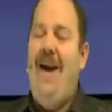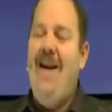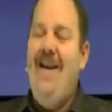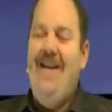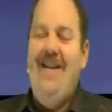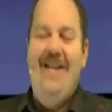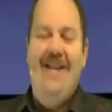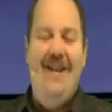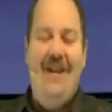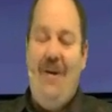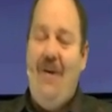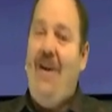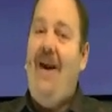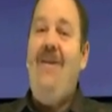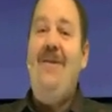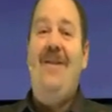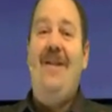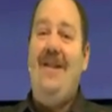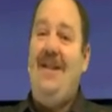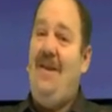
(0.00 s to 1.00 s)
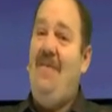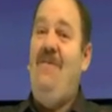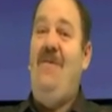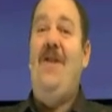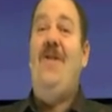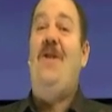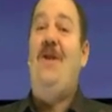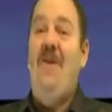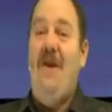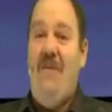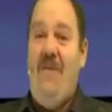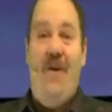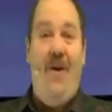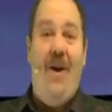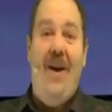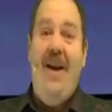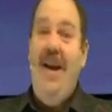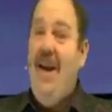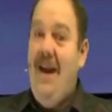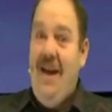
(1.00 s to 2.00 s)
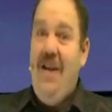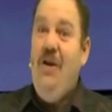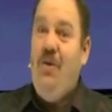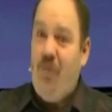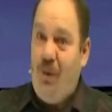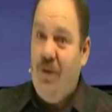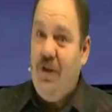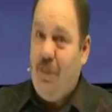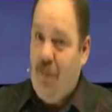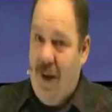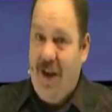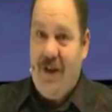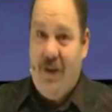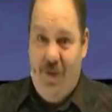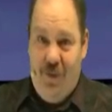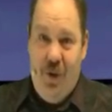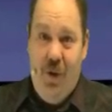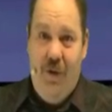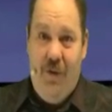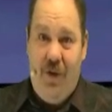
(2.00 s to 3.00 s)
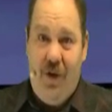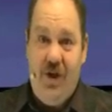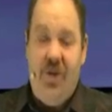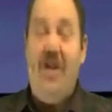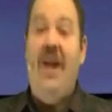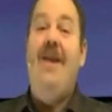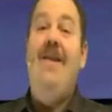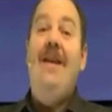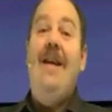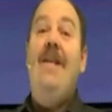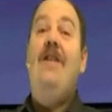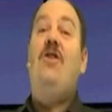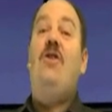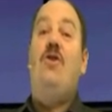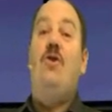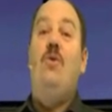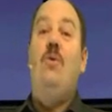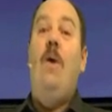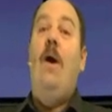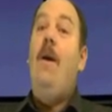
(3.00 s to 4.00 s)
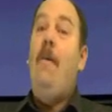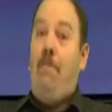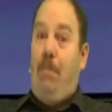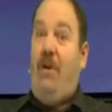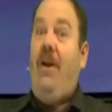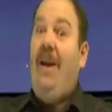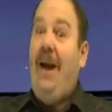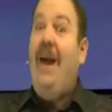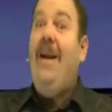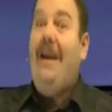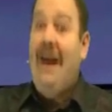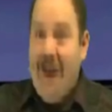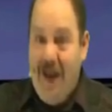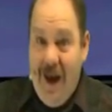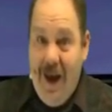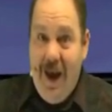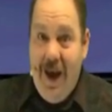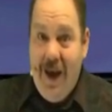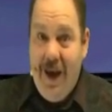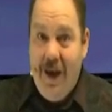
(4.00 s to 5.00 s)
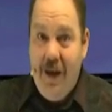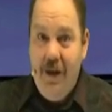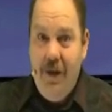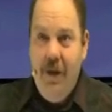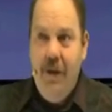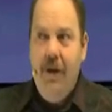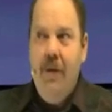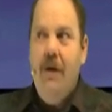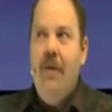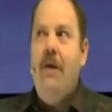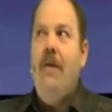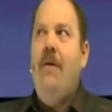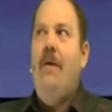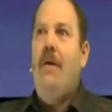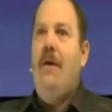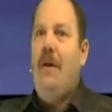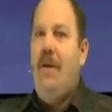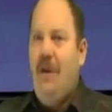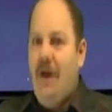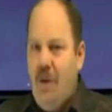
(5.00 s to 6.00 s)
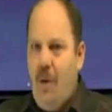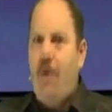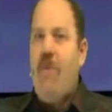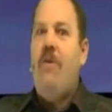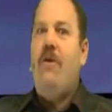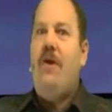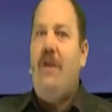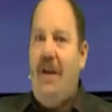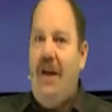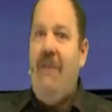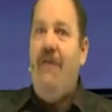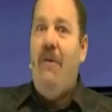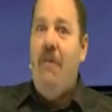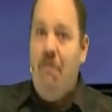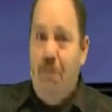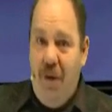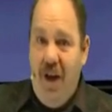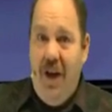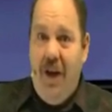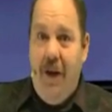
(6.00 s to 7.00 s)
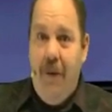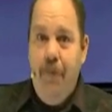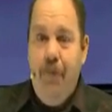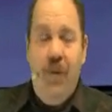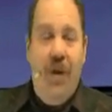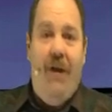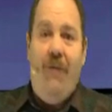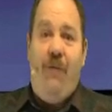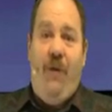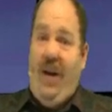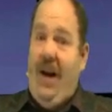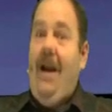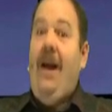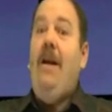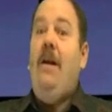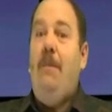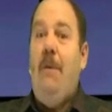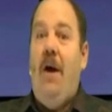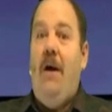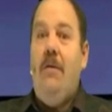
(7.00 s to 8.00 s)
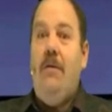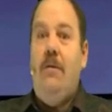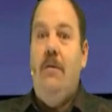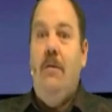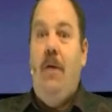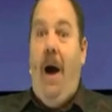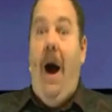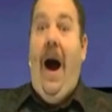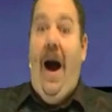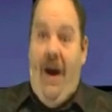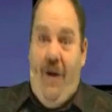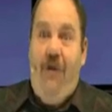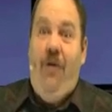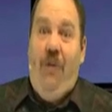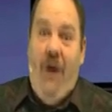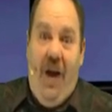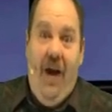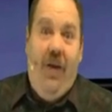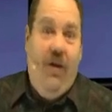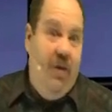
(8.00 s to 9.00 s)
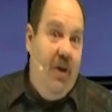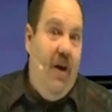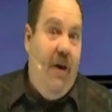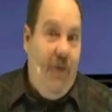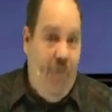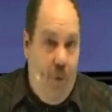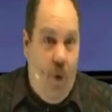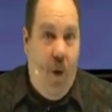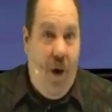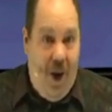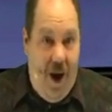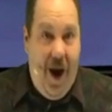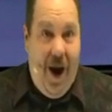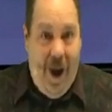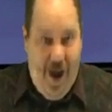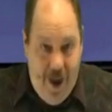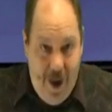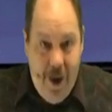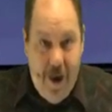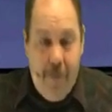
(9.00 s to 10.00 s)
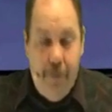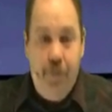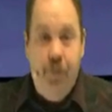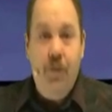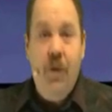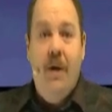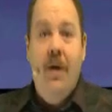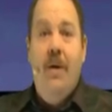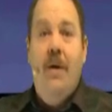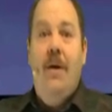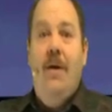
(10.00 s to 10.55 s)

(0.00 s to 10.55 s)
Krauss has envisioned a very introspective universe that needs to plan ahead in order to even be. Now, forget about I think, therefore I am.